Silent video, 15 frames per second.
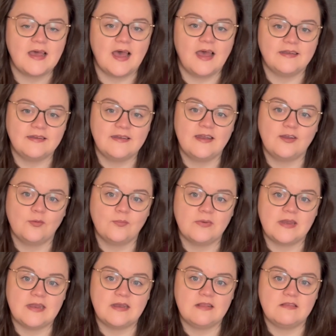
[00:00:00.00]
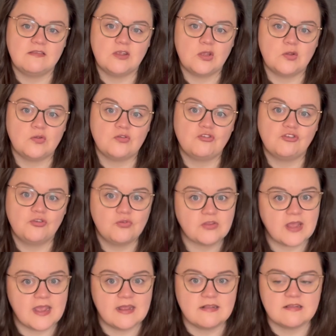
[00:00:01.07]
I did end up needing to use 2
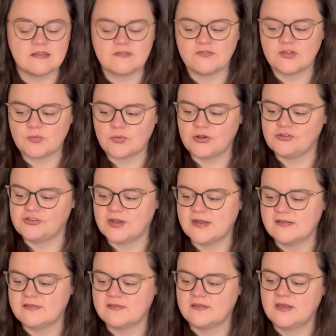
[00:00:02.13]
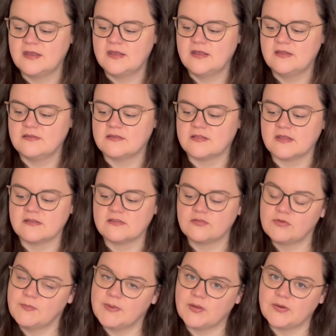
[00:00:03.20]
skeins for the project. So that's
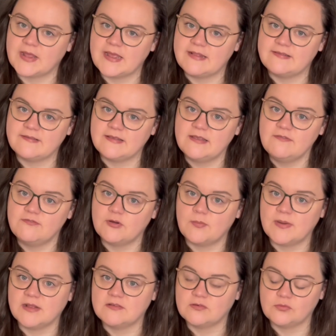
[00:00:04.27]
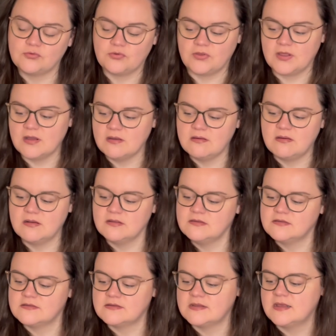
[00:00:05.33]
£3.80 for my total yarn
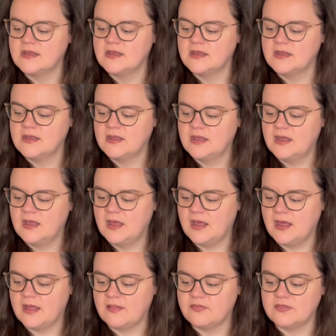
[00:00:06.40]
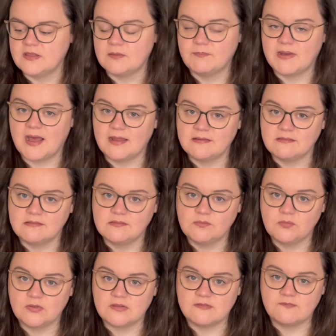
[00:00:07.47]
cost. The pattern
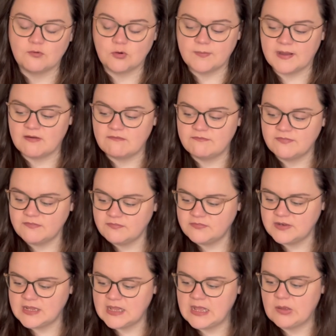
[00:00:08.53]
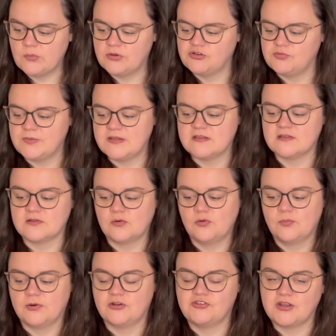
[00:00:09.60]
was £4.50, which means the total
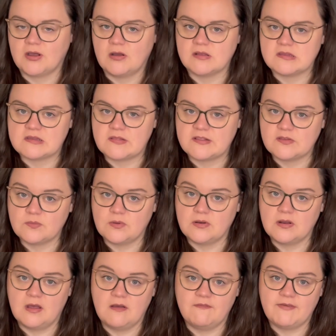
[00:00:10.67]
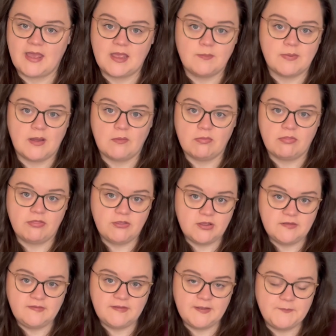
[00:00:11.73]
project cost on this one of
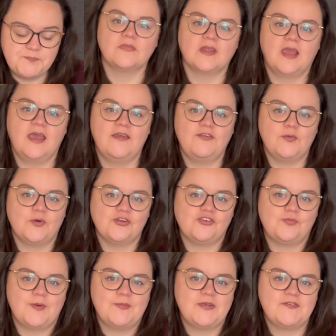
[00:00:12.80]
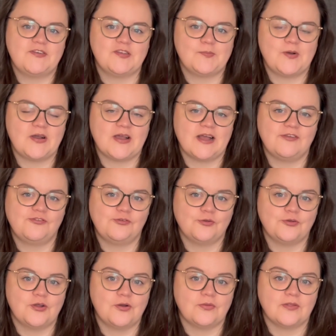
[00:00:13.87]
£8.30. If you watched my previous podcast, you'll
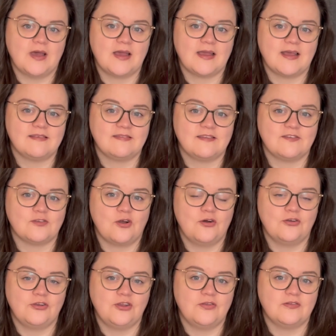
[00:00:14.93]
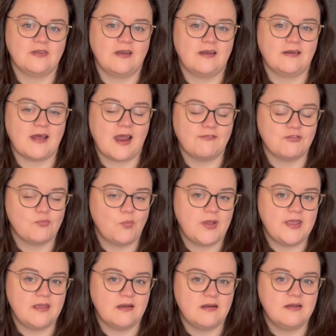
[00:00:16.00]
know that I cast this on using an Aran
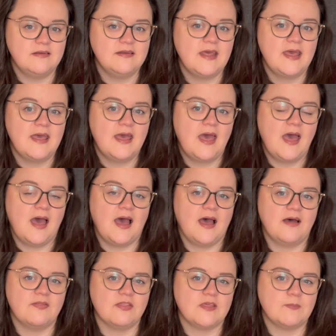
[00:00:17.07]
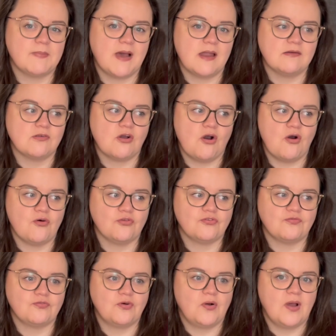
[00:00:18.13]
weight yarn and the pattern calls
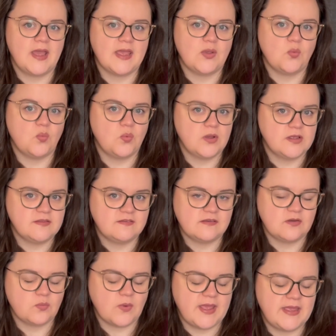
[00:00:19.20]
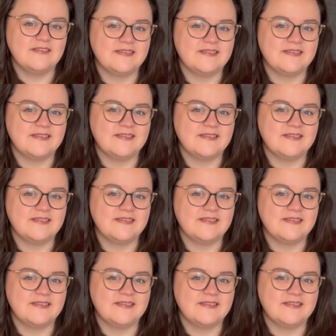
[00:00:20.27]
for a worsted weight.